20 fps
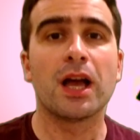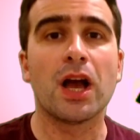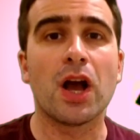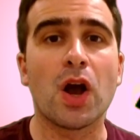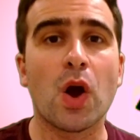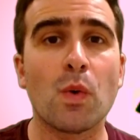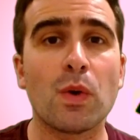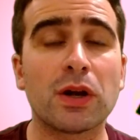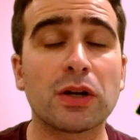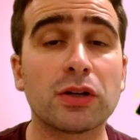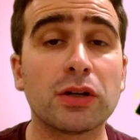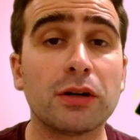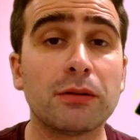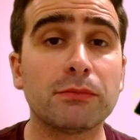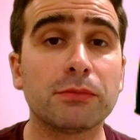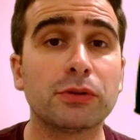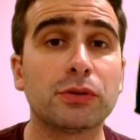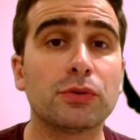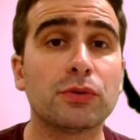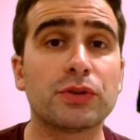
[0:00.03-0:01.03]

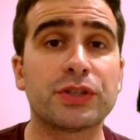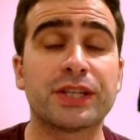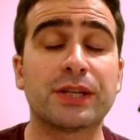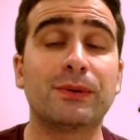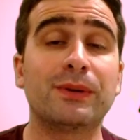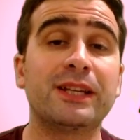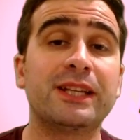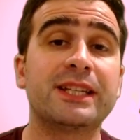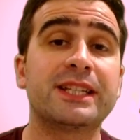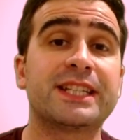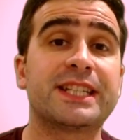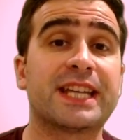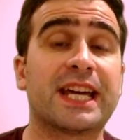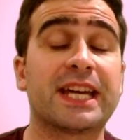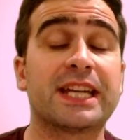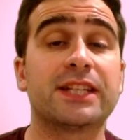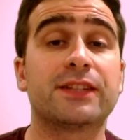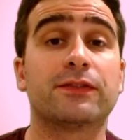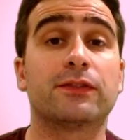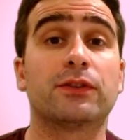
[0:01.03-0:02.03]
Welcome to Cellular
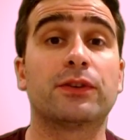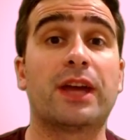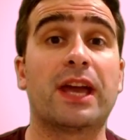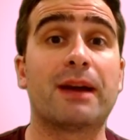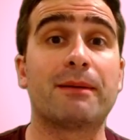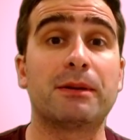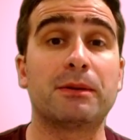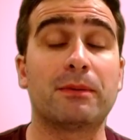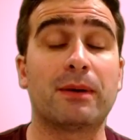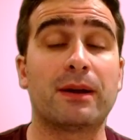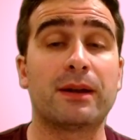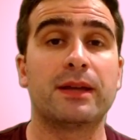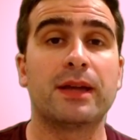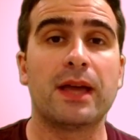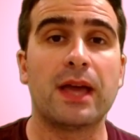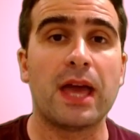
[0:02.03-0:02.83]
Science for Everyone.